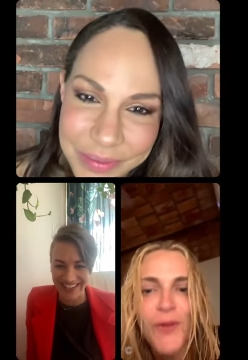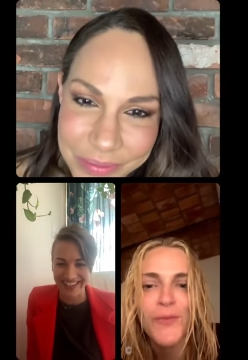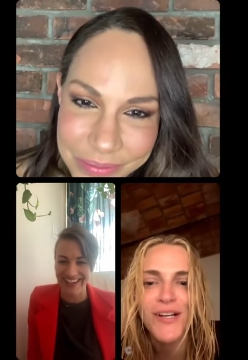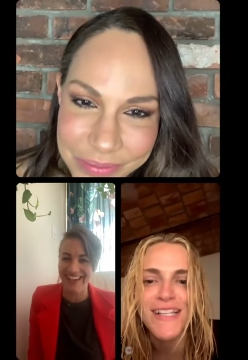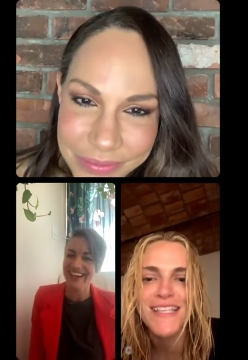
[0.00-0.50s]

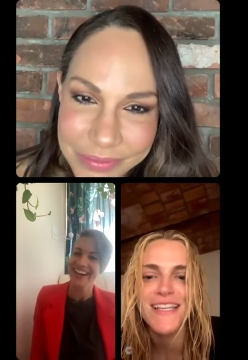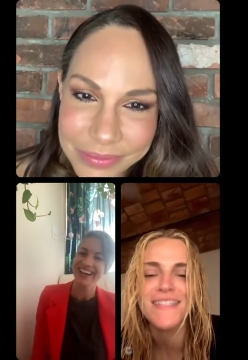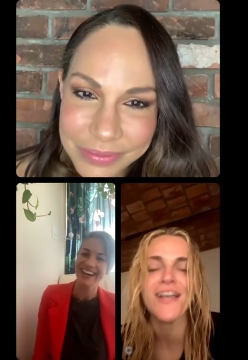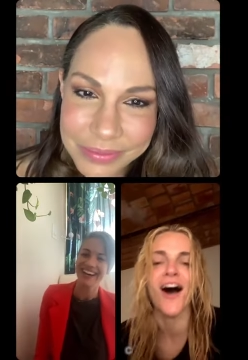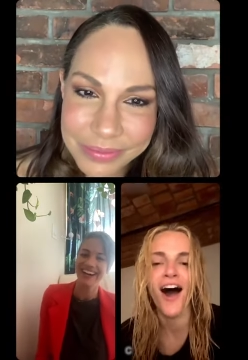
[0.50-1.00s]
Speaker 1: breezes.
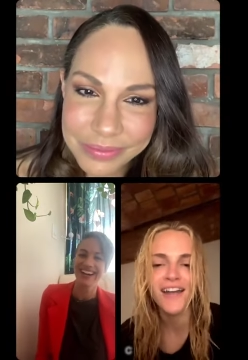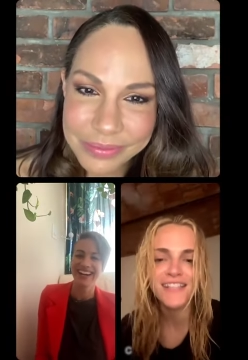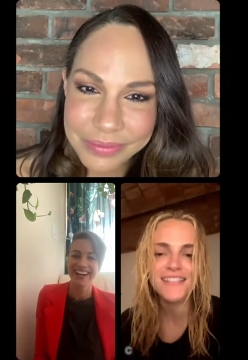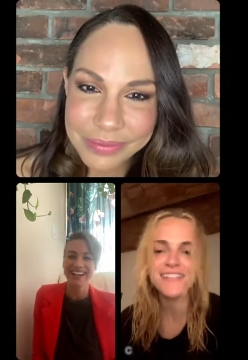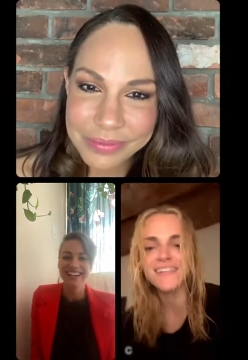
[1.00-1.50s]

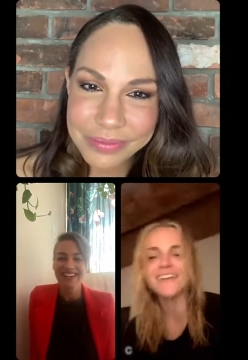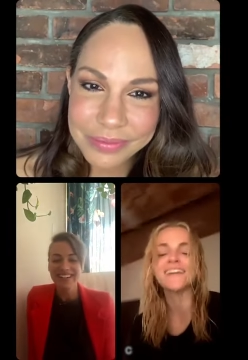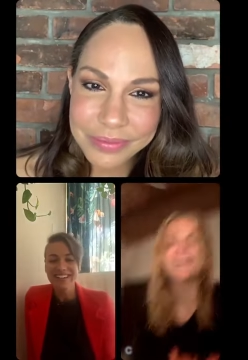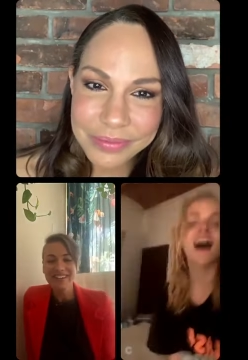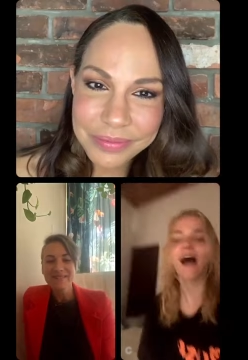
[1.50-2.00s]
Honestly,
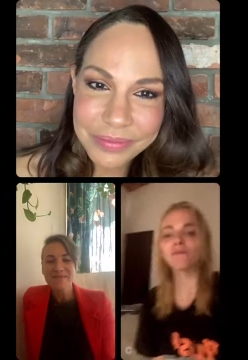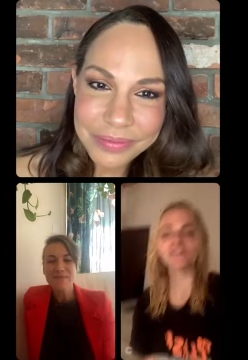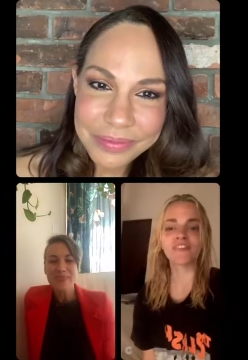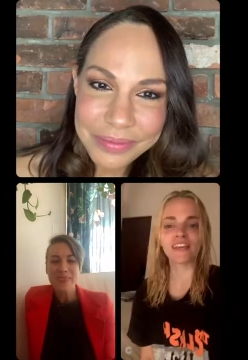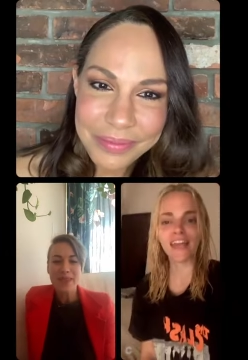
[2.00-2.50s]
I'm on
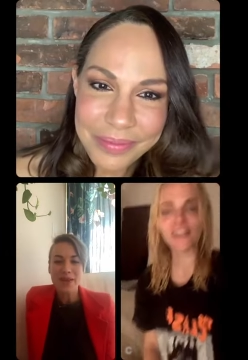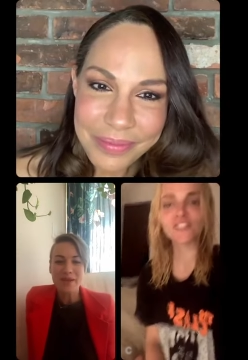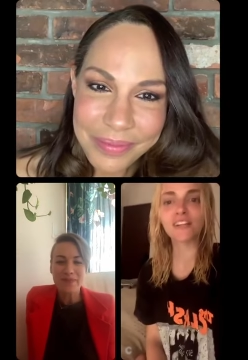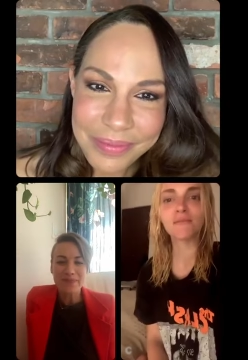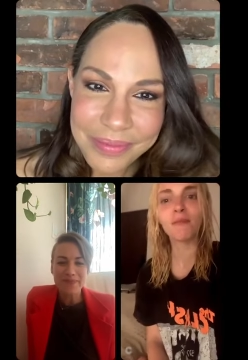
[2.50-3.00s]
vacation
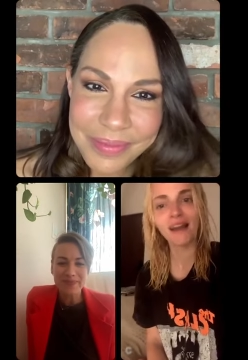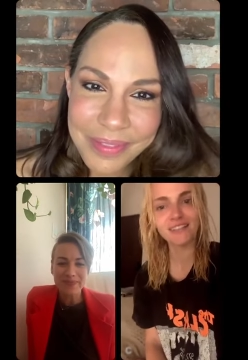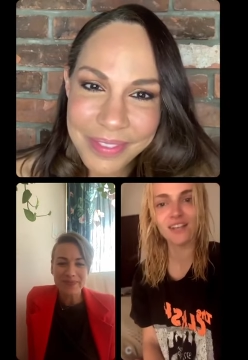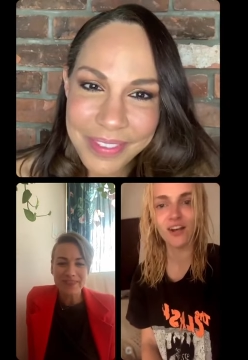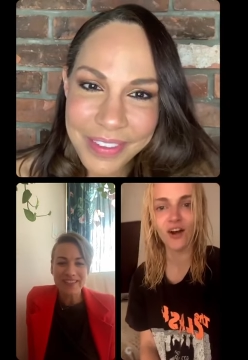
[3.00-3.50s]
in
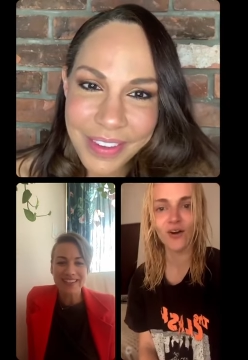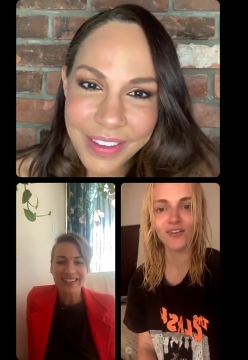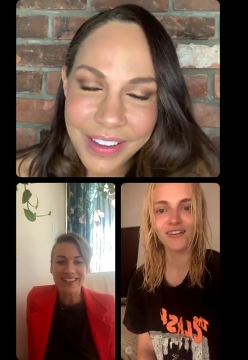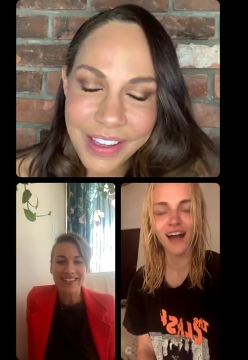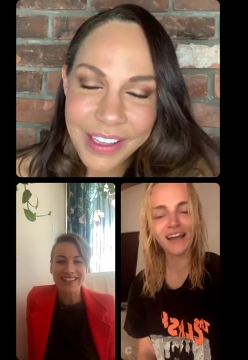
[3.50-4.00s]
Mexico.
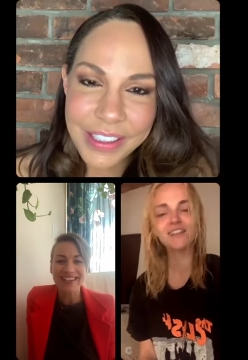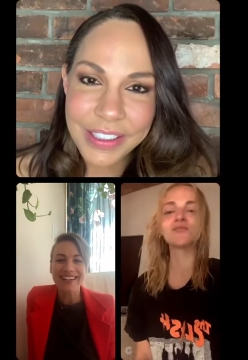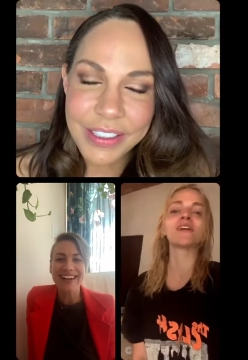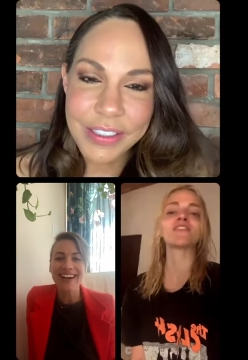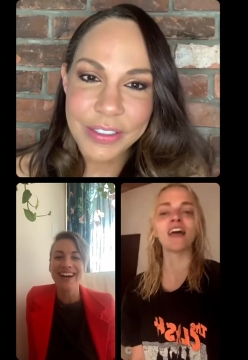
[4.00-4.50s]
Speaker 2: I can do
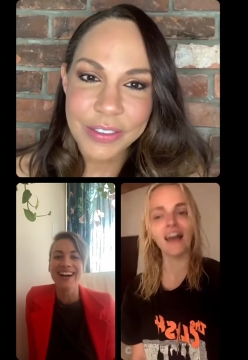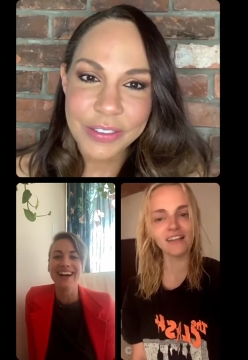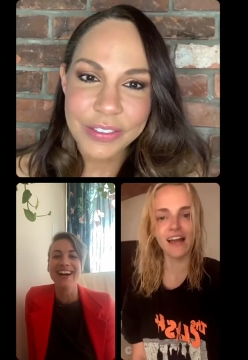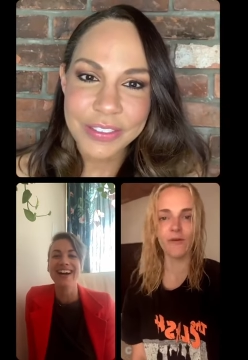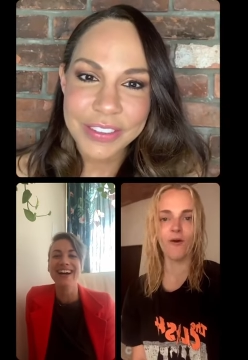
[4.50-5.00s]
whatever the hell
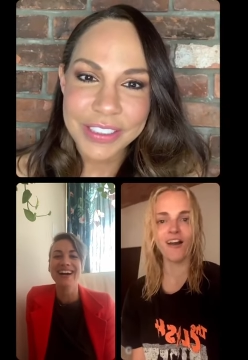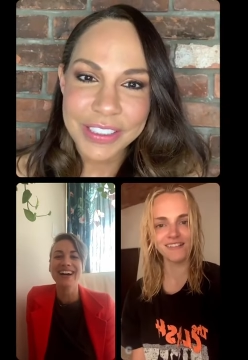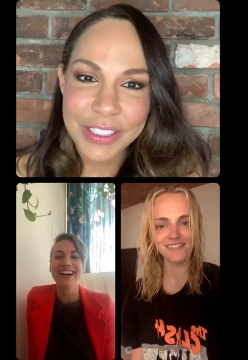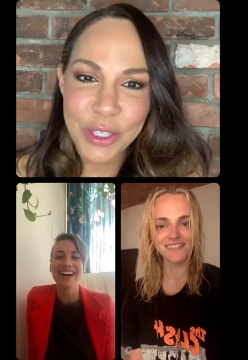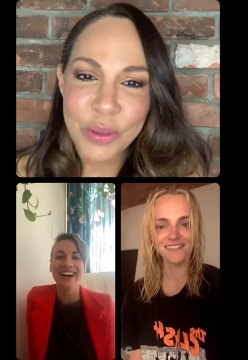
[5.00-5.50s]
I want.
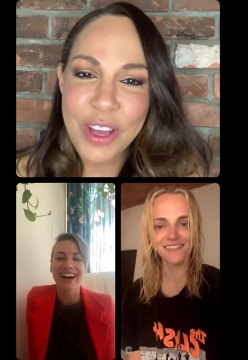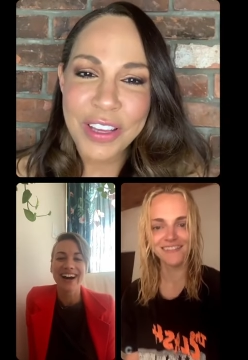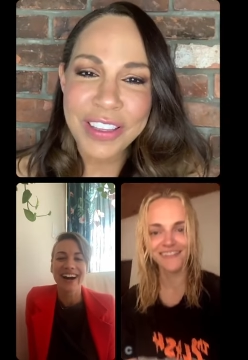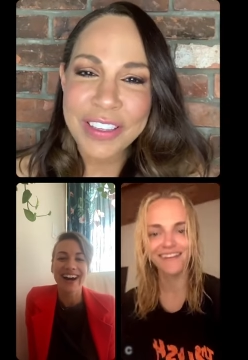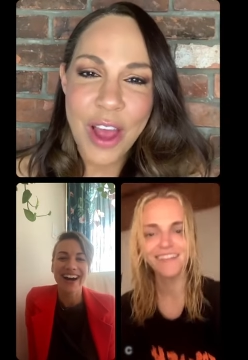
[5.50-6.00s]
You look
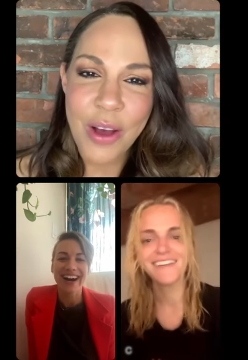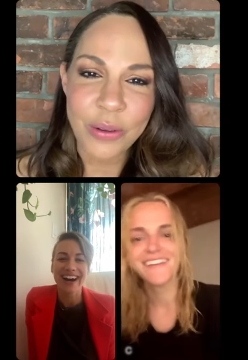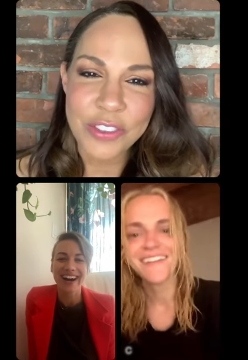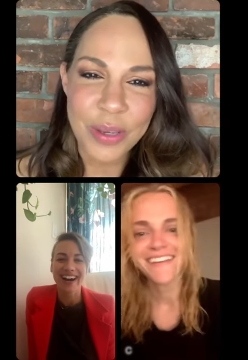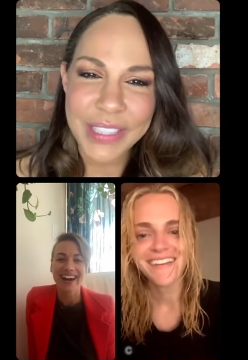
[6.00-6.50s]
no.
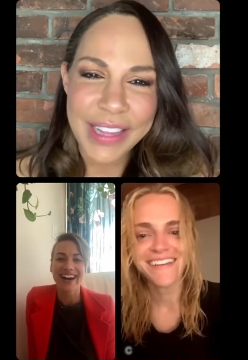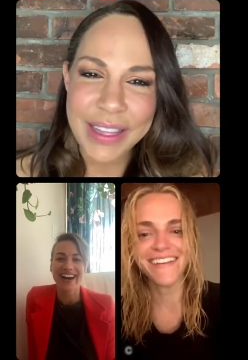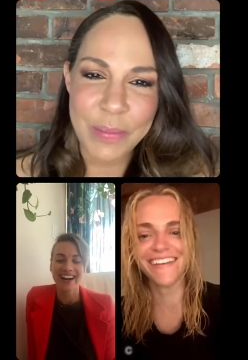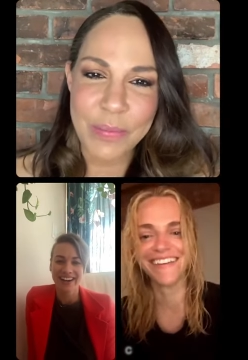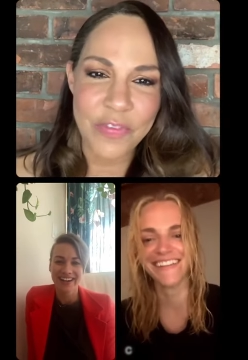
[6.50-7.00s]
Don't let
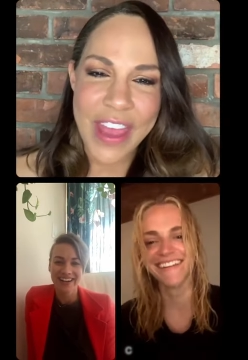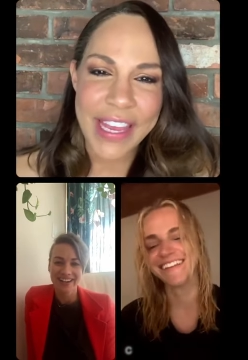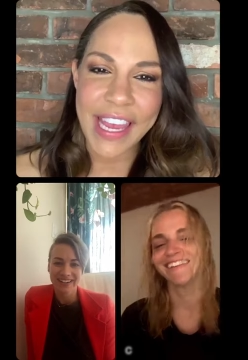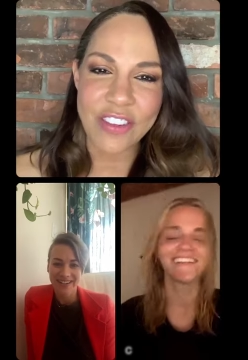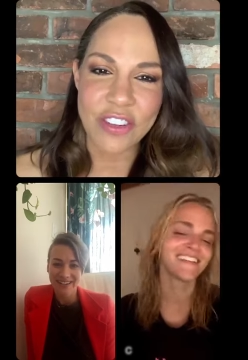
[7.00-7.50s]
them
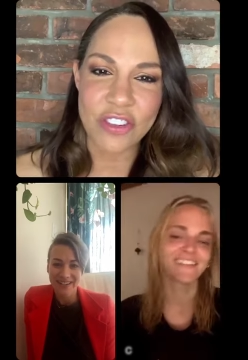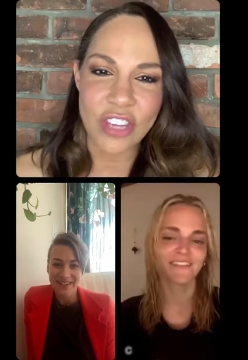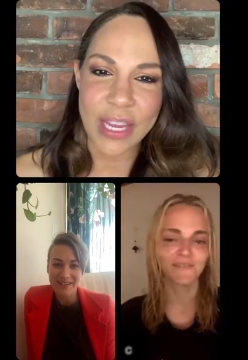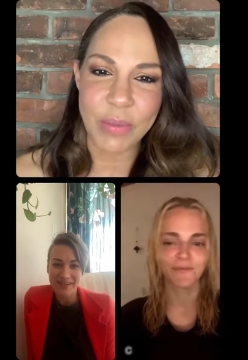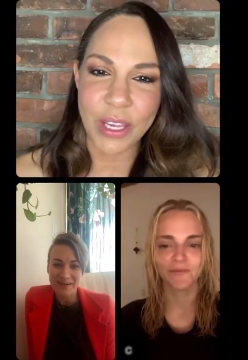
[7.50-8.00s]
vacation
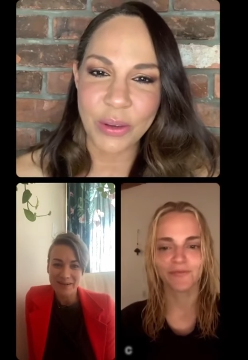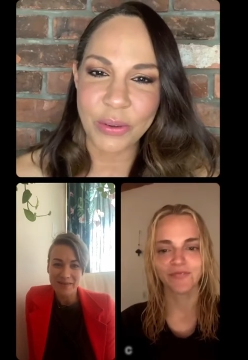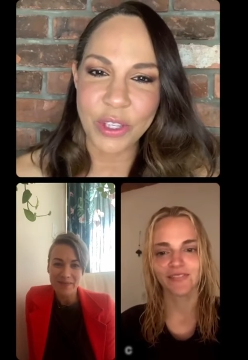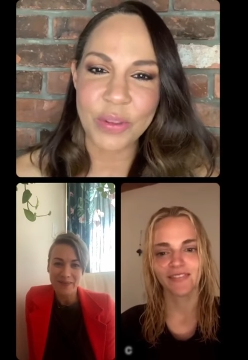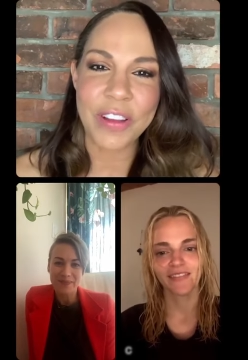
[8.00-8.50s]
shame you.
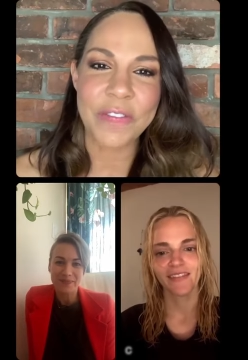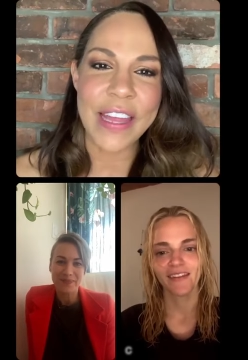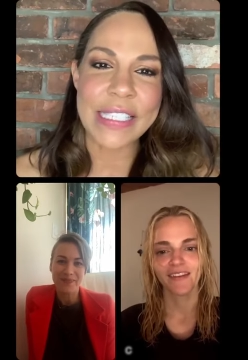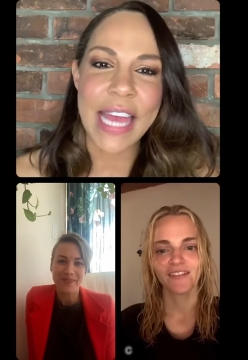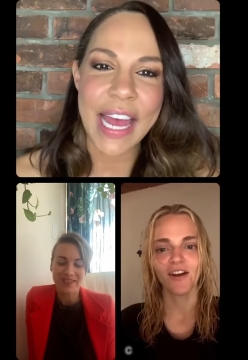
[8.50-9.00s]
You look
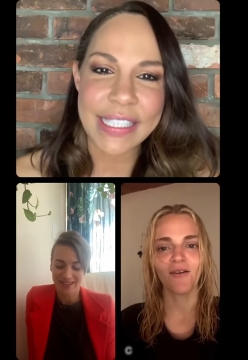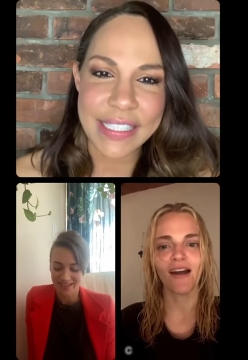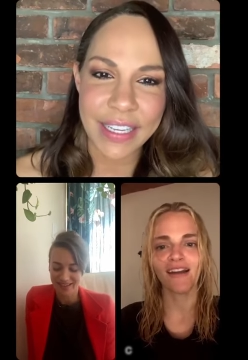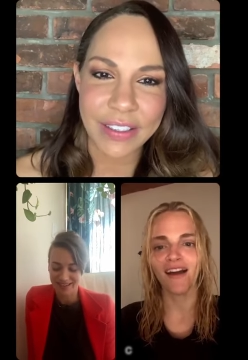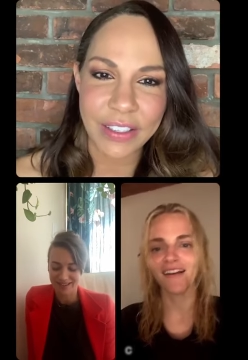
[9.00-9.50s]
fantastic.
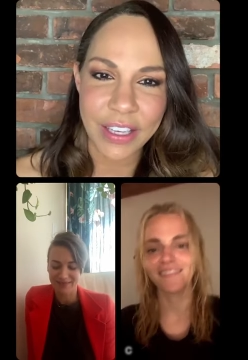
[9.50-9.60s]
No,